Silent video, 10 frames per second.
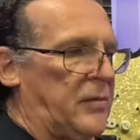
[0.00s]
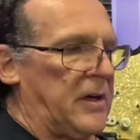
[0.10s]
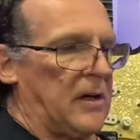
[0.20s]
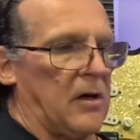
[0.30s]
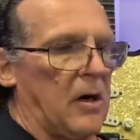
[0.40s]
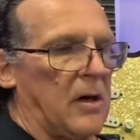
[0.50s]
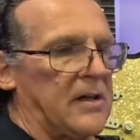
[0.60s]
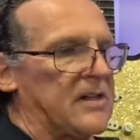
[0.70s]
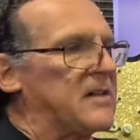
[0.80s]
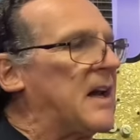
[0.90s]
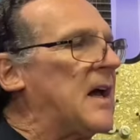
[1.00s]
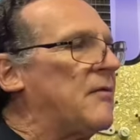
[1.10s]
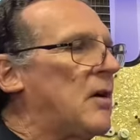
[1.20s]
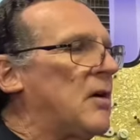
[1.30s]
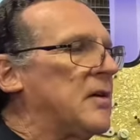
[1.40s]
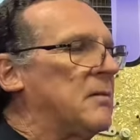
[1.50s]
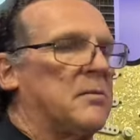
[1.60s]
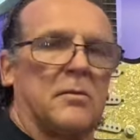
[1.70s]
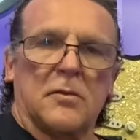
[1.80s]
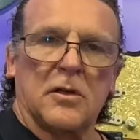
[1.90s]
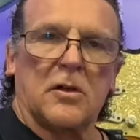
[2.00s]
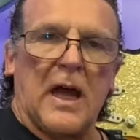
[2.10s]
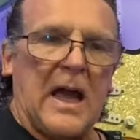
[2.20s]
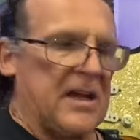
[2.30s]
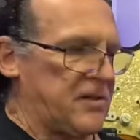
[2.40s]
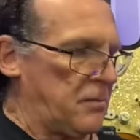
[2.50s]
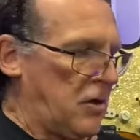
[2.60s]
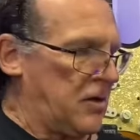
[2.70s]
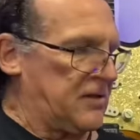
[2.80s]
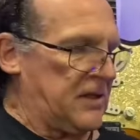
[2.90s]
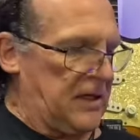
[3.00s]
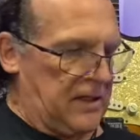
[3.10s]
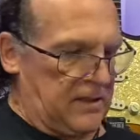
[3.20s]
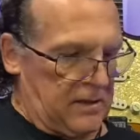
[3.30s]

Pick guard doesn't have all them little hash marks in it.